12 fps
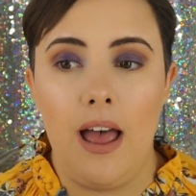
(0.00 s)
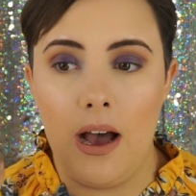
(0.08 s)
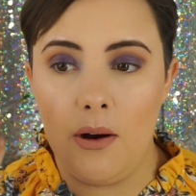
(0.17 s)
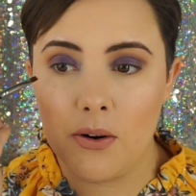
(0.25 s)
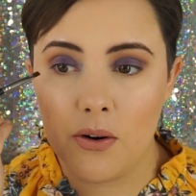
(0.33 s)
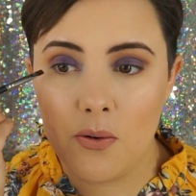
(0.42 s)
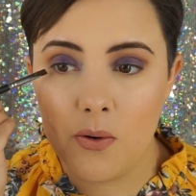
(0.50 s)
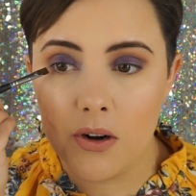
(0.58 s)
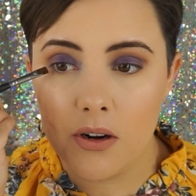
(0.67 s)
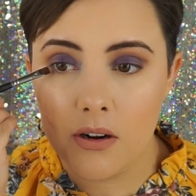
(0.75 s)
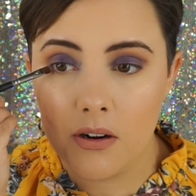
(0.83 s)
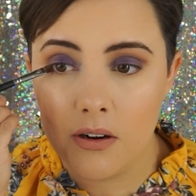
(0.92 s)
outer
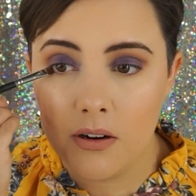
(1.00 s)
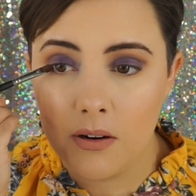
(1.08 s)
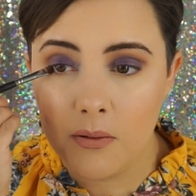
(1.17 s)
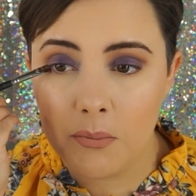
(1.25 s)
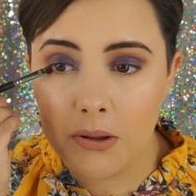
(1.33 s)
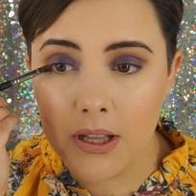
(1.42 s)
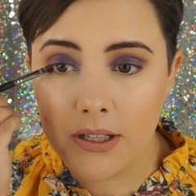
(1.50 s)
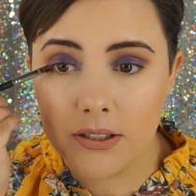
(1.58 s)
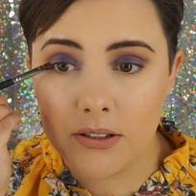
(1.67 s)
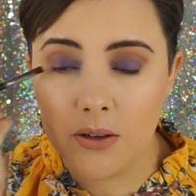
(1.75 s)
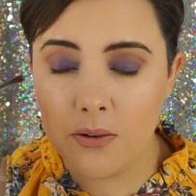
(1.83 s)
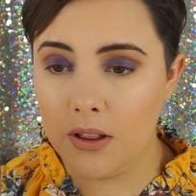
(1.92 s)
corner, but
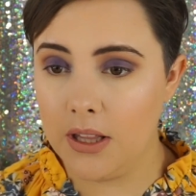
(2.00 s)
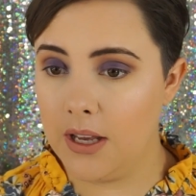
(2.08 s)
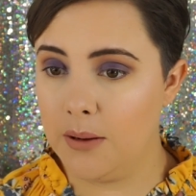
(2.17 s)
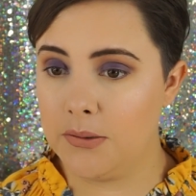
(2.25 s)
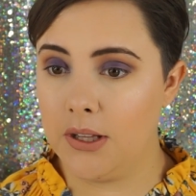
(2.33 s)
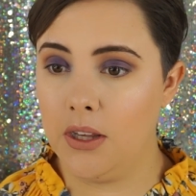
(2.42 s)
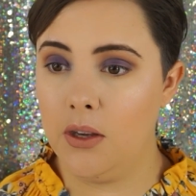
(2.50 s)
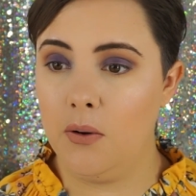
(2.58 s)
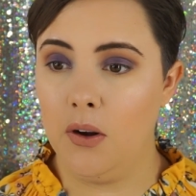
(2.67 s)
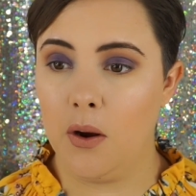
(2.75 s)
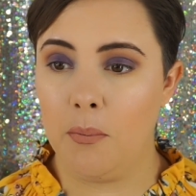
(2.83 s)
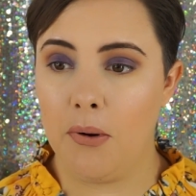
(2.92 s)
that's totally up to you
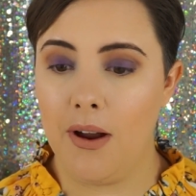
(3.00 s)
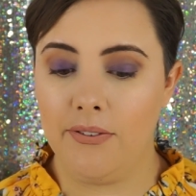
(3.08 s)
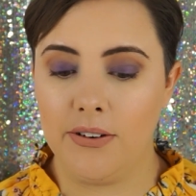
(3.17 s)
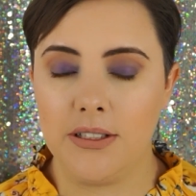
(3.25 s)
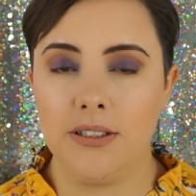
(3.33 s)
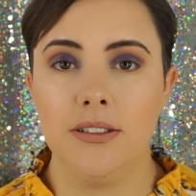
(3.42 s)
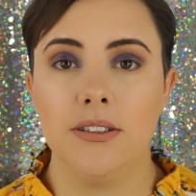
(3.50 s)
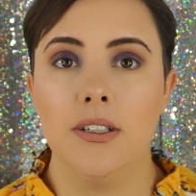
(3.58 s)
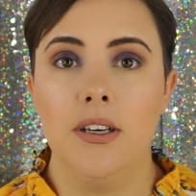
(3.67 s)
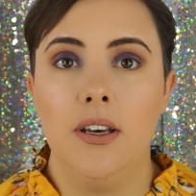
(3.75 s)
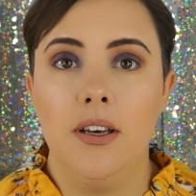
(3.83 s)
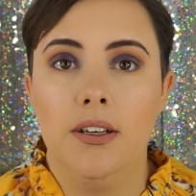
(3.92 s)
and your preferences.
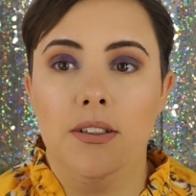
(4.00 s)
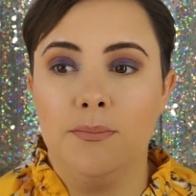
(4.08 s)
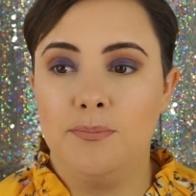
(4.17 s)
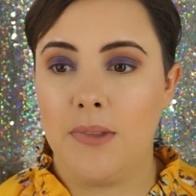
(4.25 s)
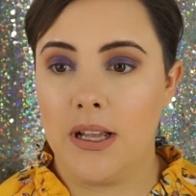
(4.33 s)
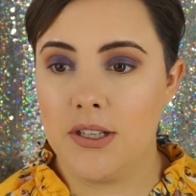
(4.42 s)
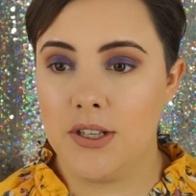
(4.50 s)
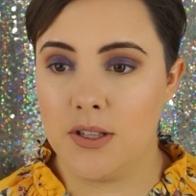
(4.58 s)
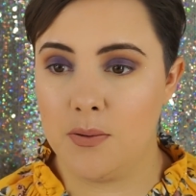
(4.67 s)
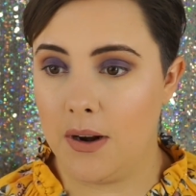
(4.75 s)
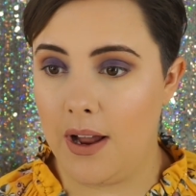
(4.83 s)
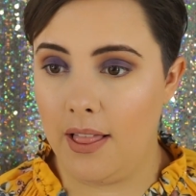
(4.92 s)
That's
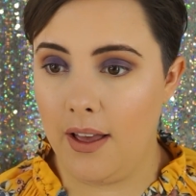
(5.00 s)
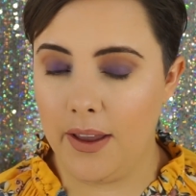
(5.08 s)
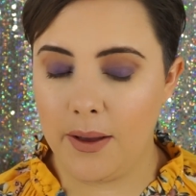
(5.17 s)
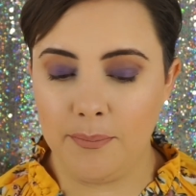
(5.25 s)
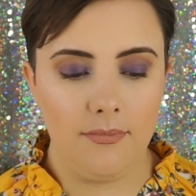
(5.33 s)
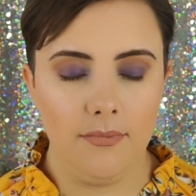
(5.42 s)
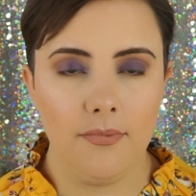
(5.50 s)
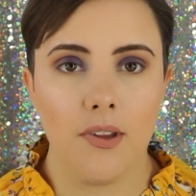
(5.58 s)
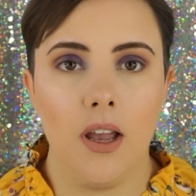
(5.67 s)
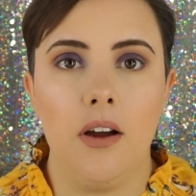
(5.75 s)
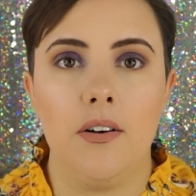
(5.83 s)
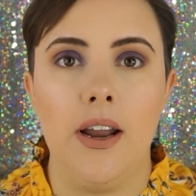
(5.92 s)
just what I like.
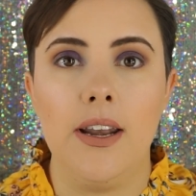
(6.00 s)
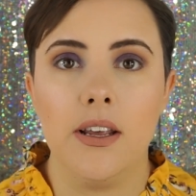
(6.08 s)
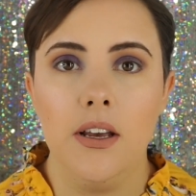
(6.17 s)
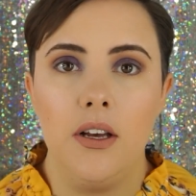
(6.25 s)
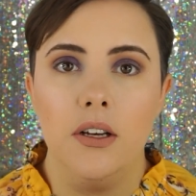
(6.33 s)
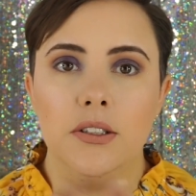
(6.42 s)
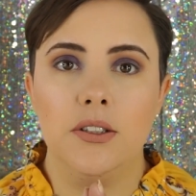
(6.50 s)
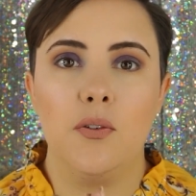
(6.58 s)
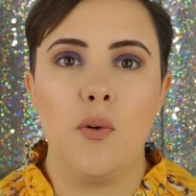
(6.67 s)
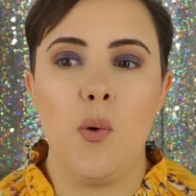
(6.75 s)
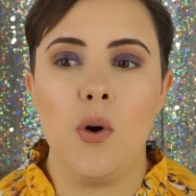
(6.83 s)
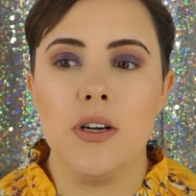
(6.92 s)
All right, so
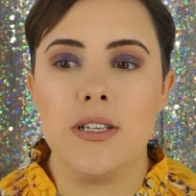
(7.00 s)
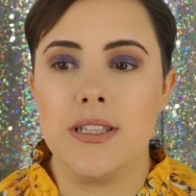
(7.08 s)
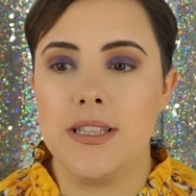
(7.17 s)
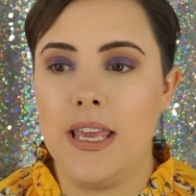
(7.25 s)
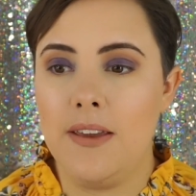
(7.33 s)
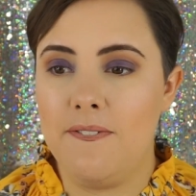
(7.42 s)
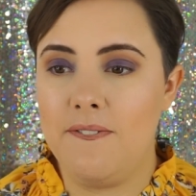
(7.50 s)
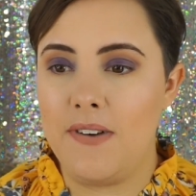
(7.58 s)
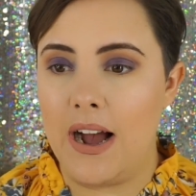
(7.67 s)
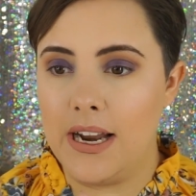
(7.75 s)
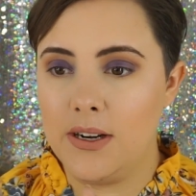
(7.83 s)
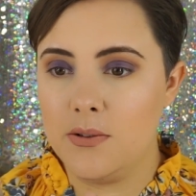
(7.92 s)
of course the
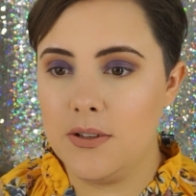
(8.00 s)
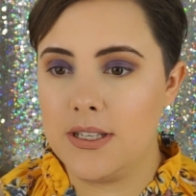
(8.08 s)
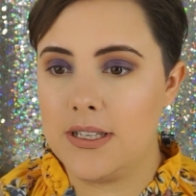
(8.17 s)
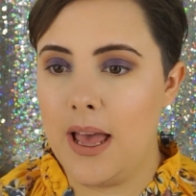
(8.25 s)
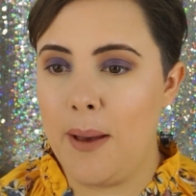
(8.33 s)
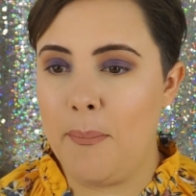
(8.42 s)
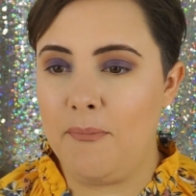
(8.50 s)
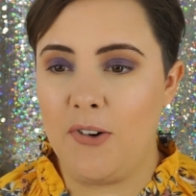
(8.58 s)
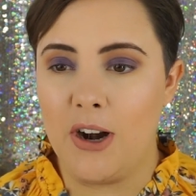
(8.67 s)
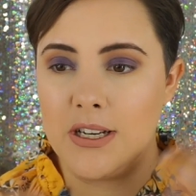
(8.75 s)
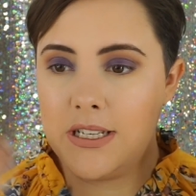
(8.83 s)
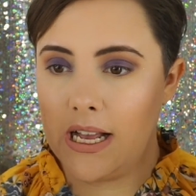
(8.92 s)
final step,
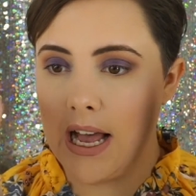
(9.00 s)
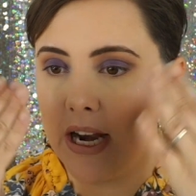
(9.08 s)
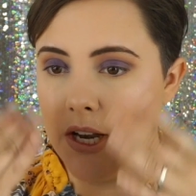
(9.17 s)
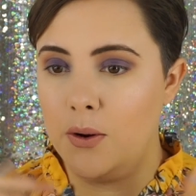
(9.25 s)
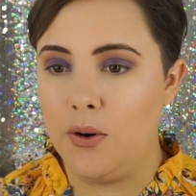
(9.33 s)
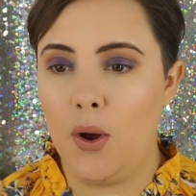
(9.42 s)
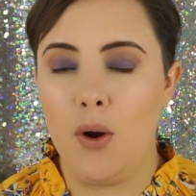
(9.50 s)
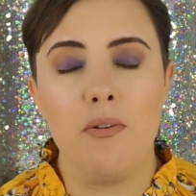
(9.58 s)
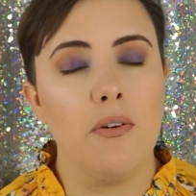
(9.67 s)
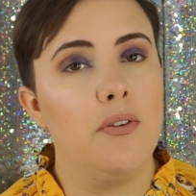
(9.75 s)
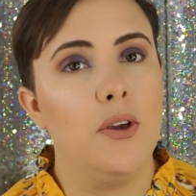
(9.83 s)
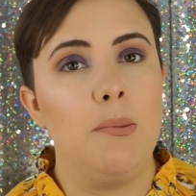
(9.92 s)
first I kind of do an
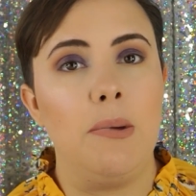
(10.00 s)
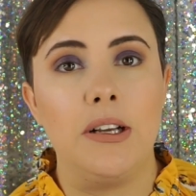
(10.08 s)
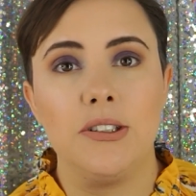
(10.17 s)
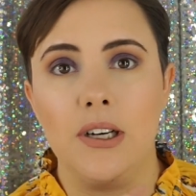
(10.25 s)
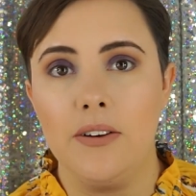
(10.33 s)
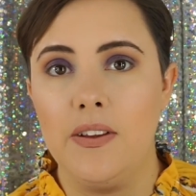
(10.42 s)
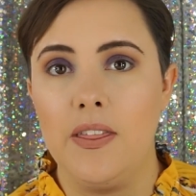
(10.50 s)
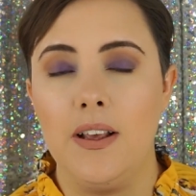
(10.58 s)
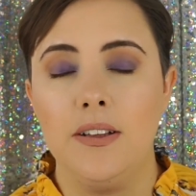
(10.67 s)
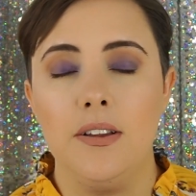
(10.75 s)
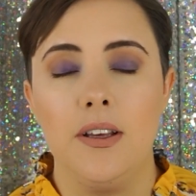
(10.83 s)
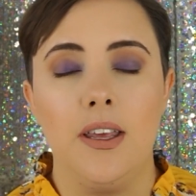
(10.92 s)
overview, make sure
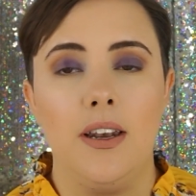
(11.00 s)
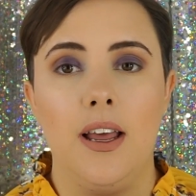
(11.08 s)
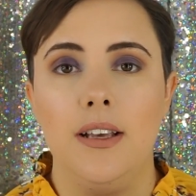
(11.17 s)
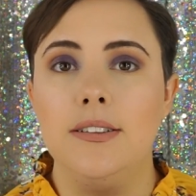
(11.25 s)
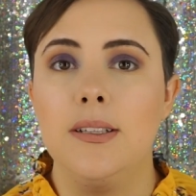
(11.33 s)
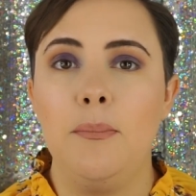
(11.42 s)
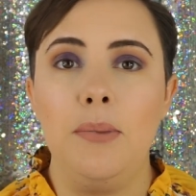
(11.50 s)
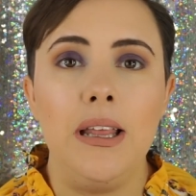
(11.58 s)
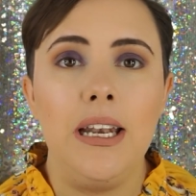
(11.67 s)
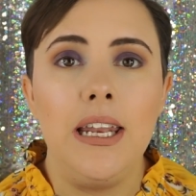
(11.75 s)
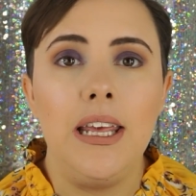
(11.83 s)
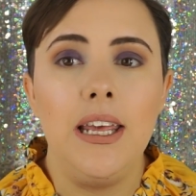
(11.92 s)
everything's looking nice and
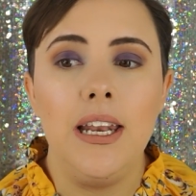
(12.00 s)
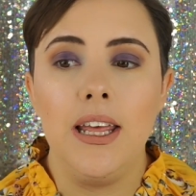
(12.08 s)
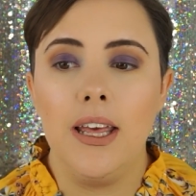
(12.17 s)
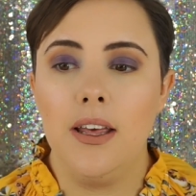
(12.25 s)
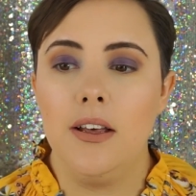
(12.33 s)
blended,